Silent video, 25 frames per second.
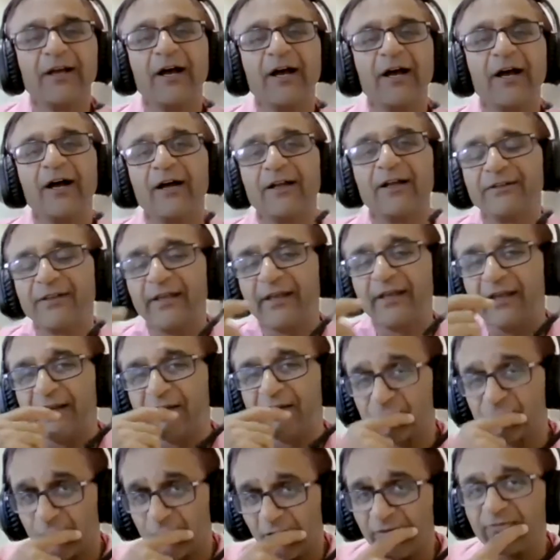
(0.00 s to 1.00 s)

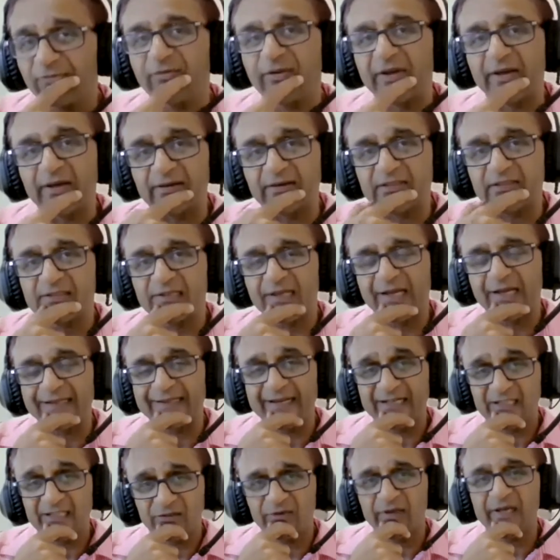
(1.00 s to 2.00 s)
the softwares,
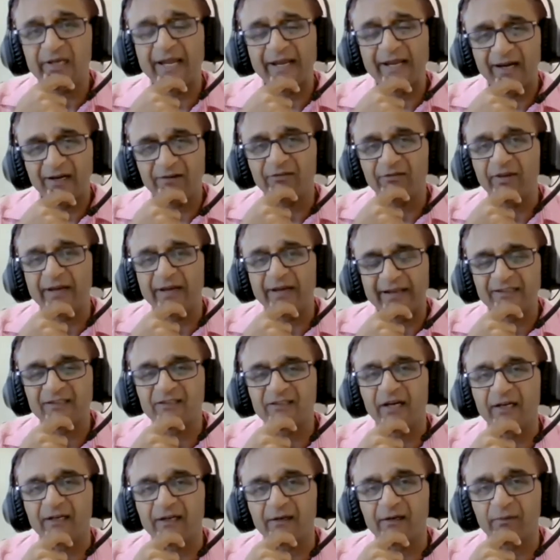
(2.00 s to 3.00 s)
that's where I get very
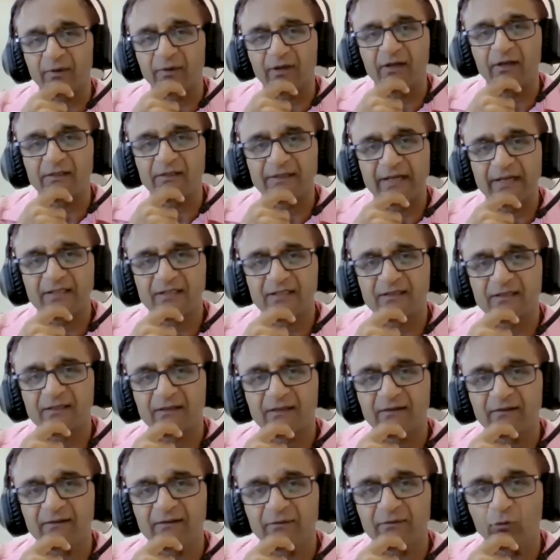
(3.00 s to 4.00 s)
excited, because that's
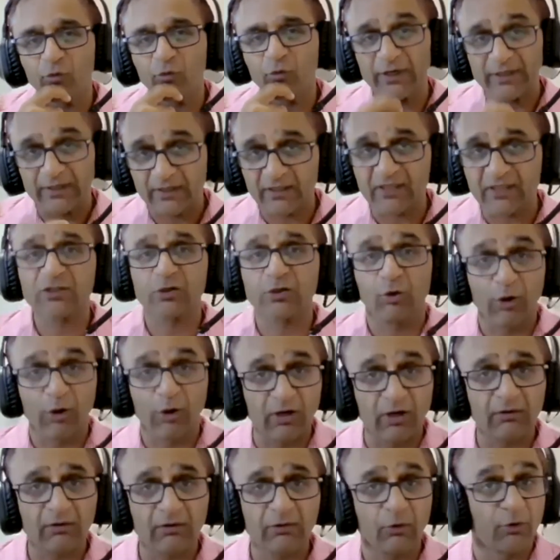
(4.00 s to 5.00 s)
what this
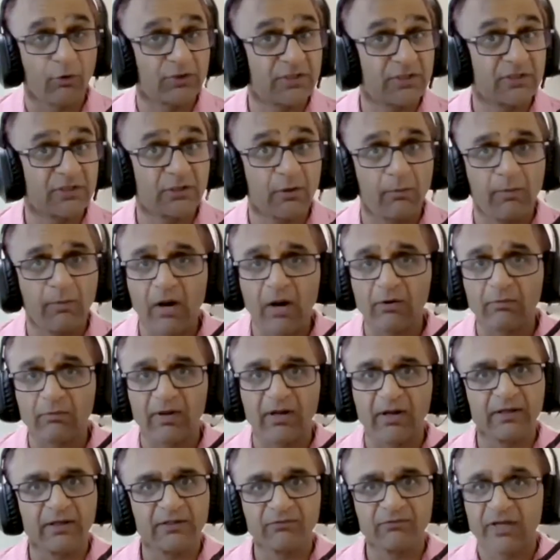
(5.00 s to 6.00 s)
whole course is about.
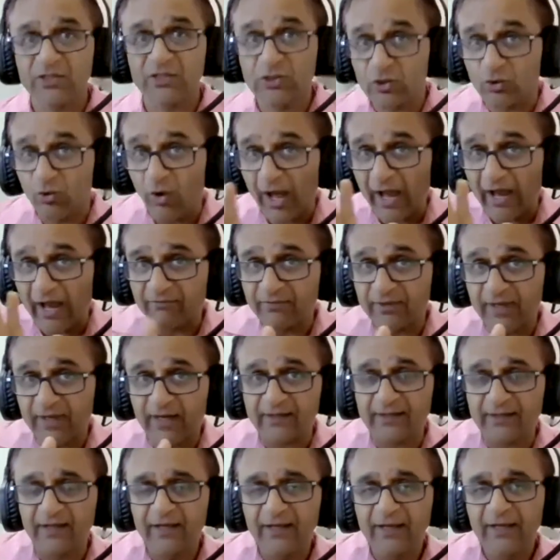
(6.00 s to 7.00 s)
Because once you have
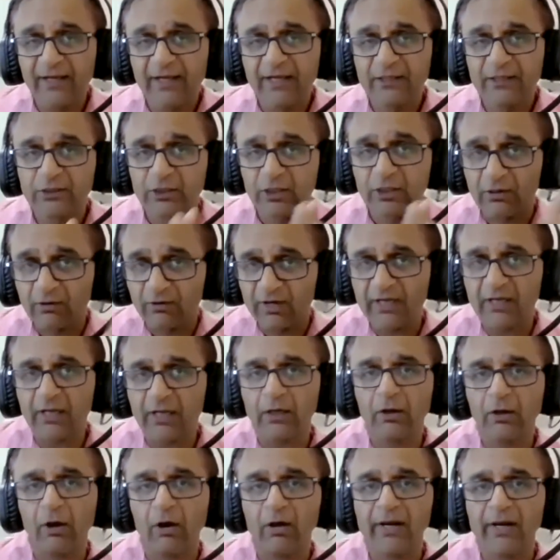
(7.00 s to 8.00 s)
that
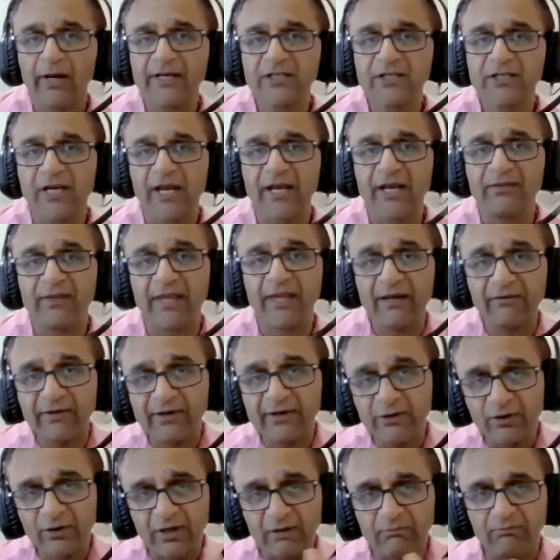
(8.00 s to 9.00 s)
theoretical knowledge, and then
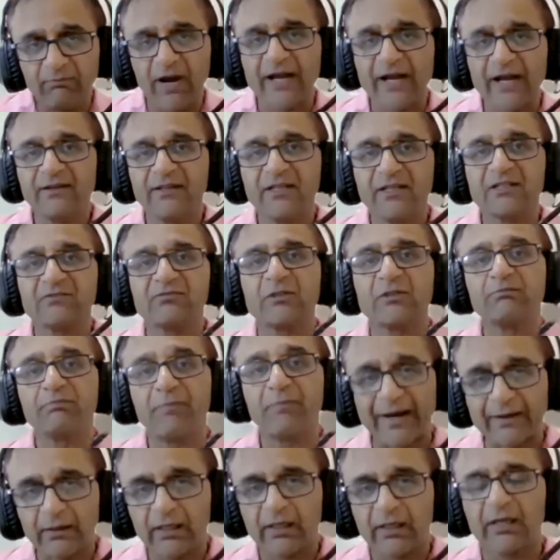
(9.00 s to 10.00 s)
when you combine this with
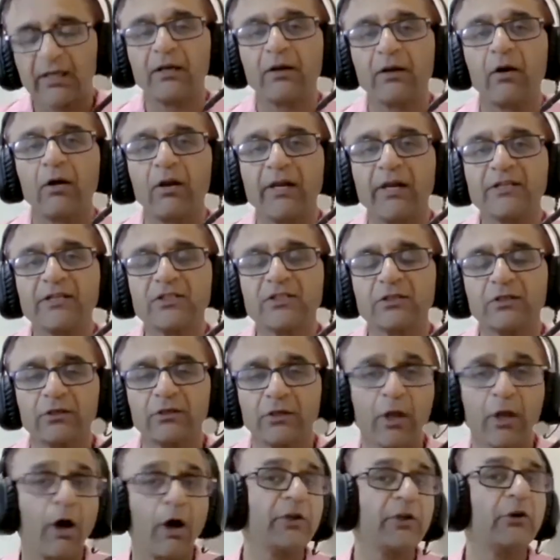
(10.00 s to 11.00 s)
practical knowledge,
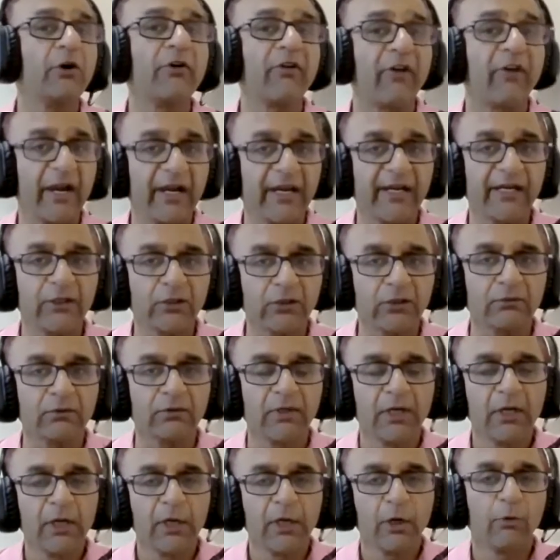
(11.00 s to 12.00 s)
now you're ready
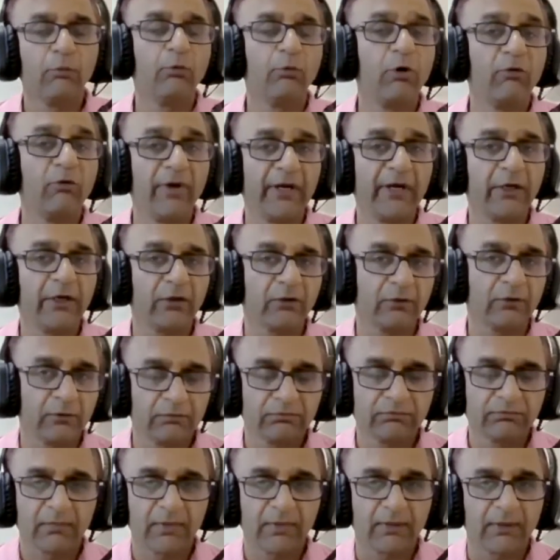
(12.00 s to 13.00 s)
to move
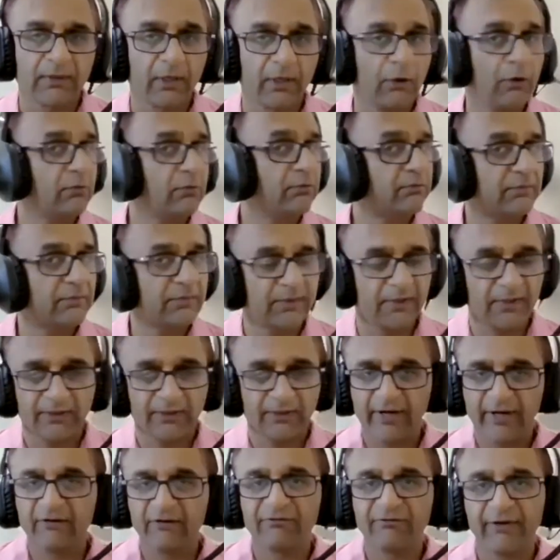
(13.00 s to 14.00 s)
into the
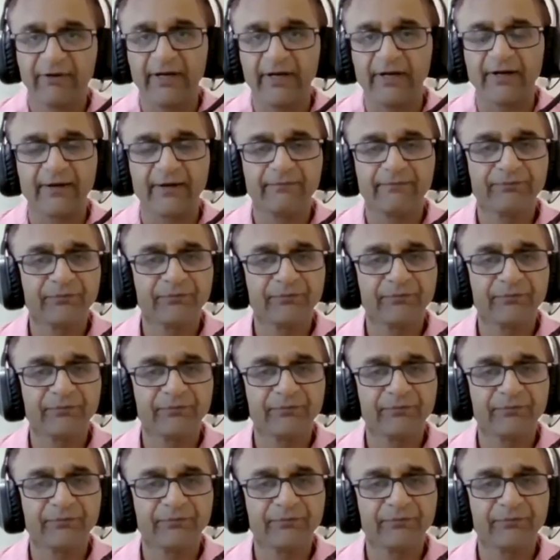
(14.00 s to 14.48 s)
real field.